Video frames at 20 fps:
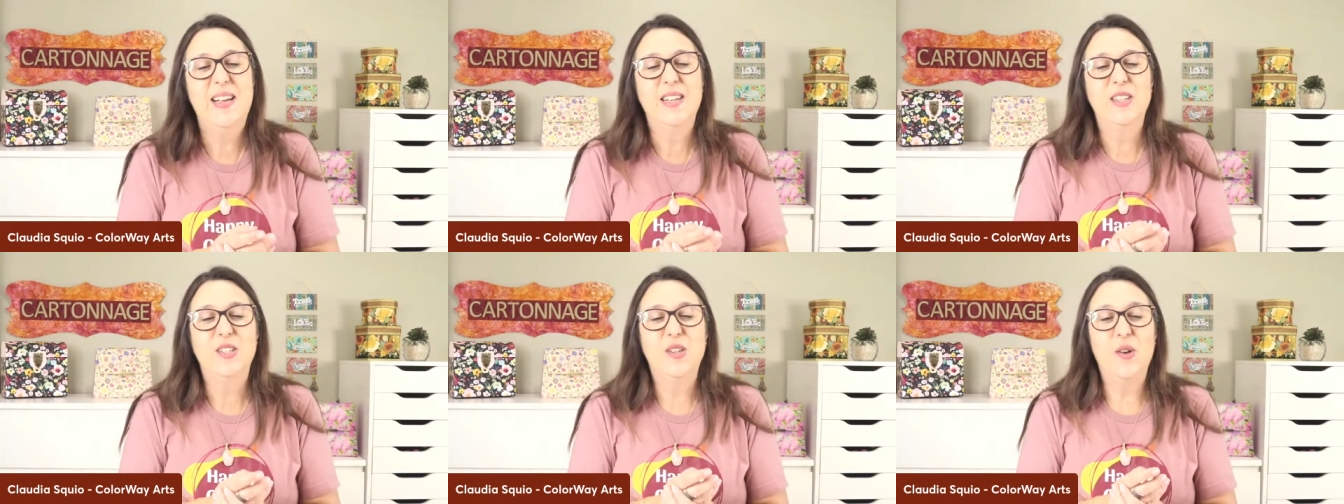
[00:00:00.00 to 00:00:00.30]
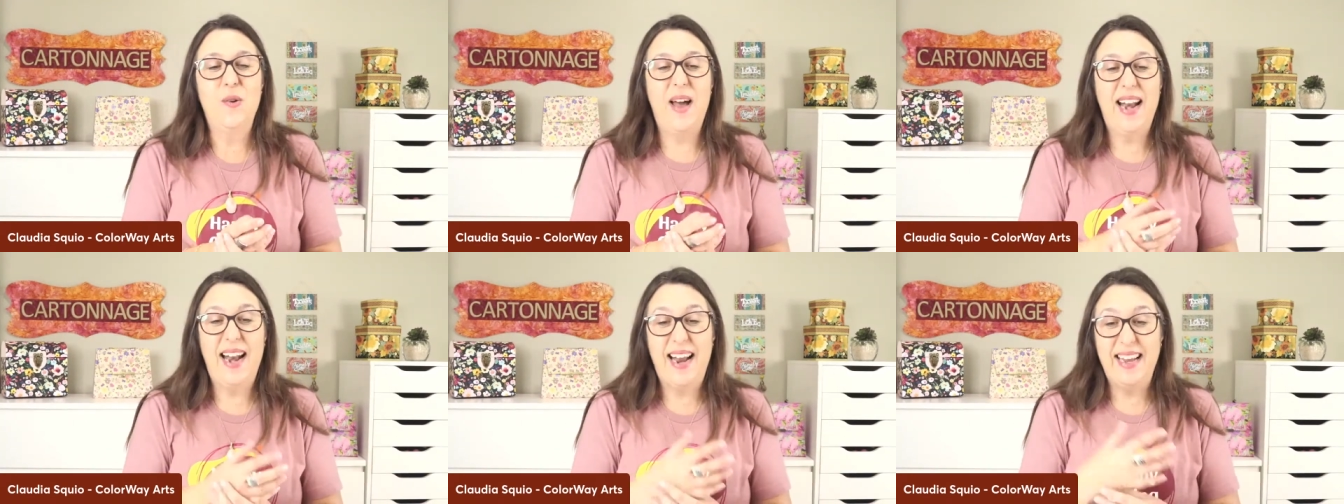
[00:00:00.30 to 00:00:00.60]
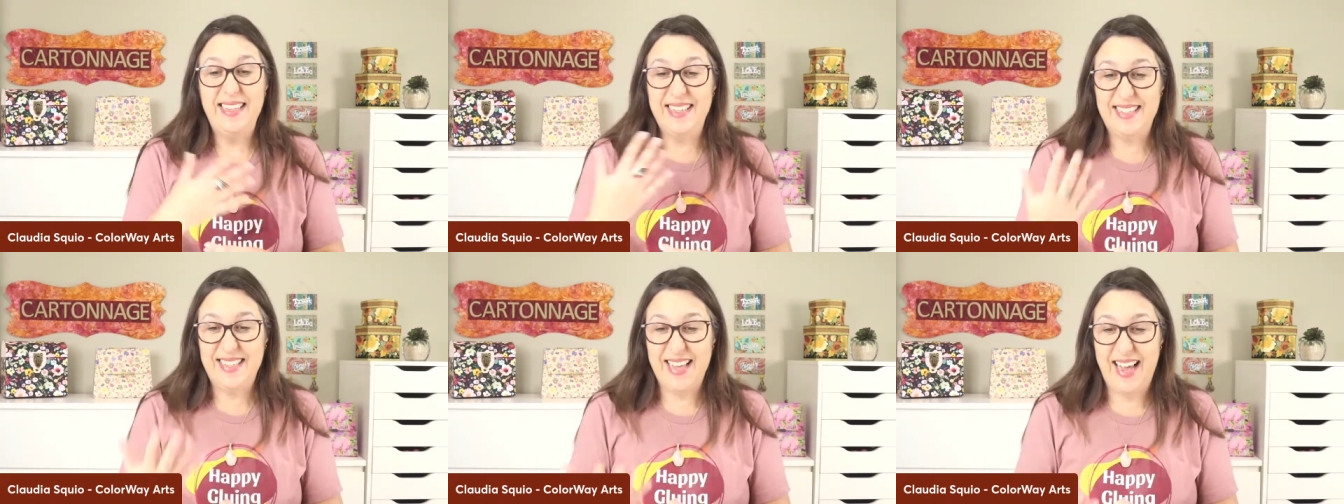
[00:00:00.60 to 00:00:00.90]
so what i
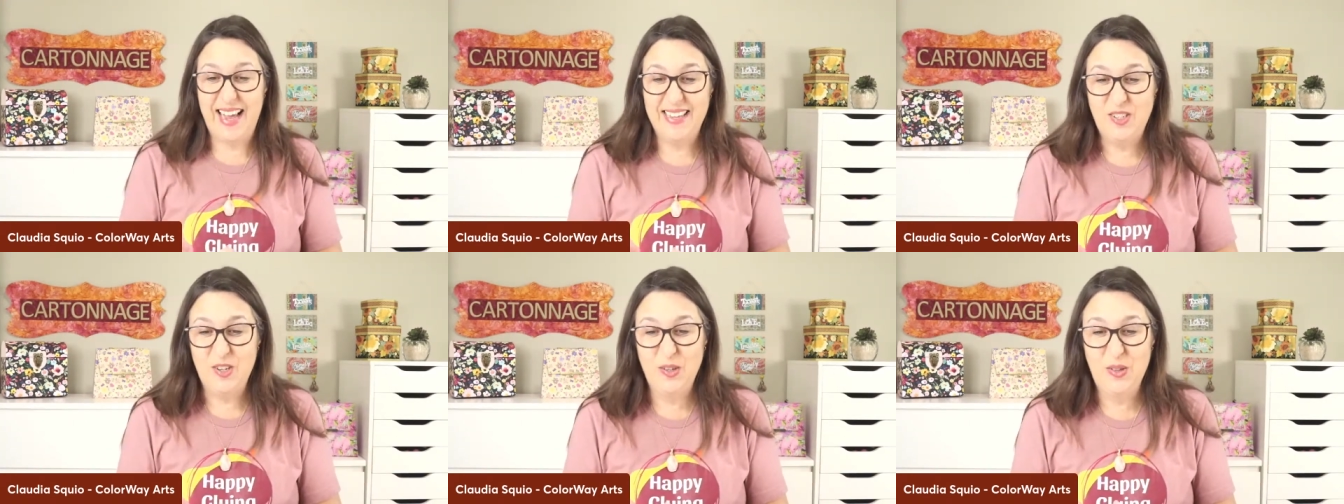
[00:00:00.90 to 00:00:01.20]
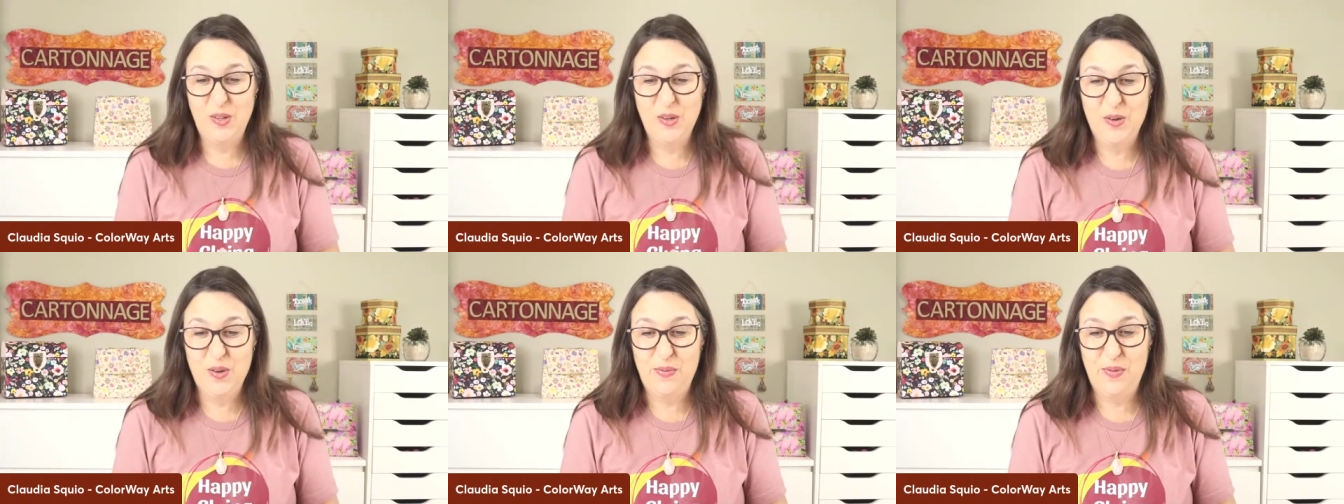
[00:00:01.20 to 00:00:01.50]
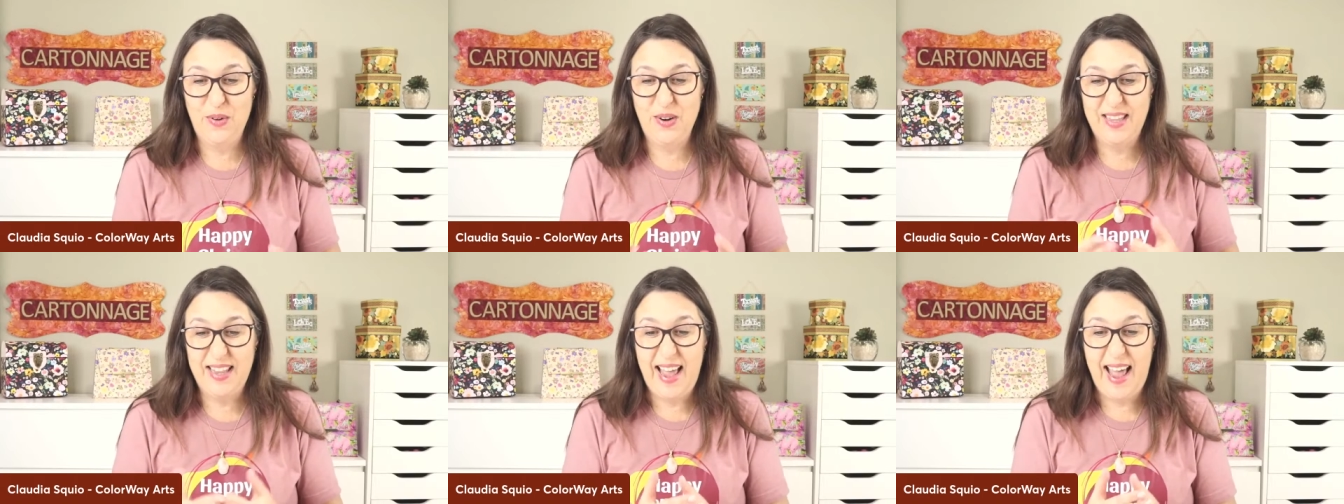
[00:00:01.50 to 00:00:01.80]
decided to do
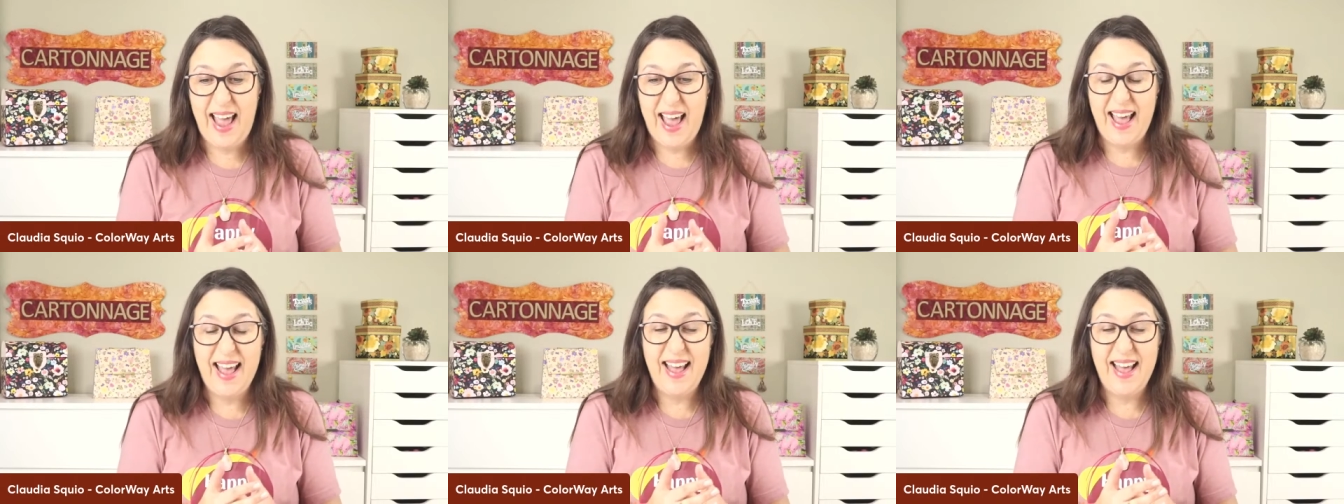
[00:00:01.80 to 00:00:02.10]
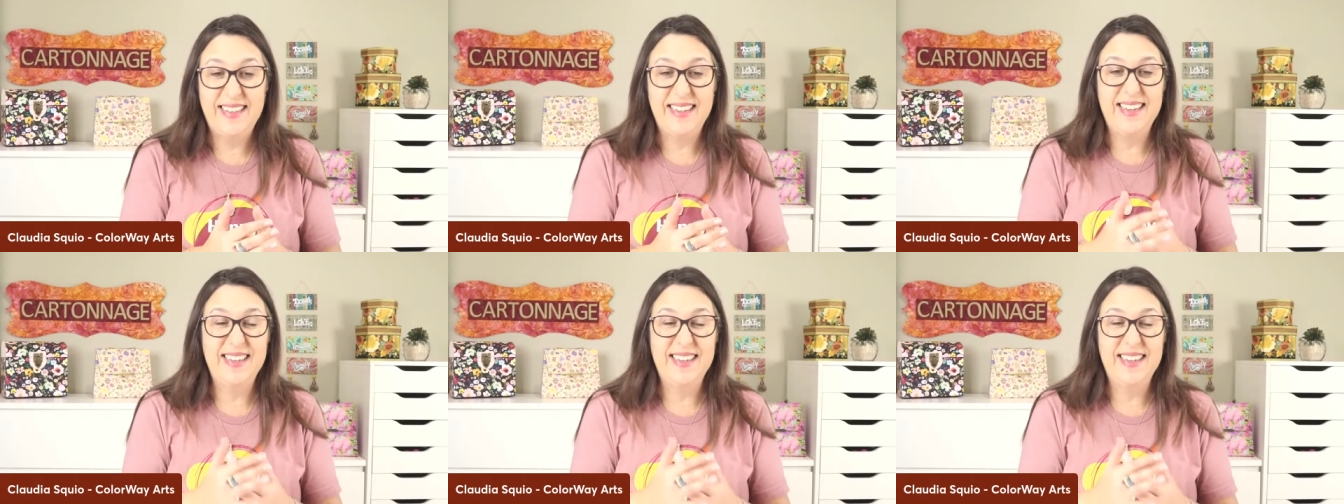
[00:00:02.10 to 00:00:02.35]
for that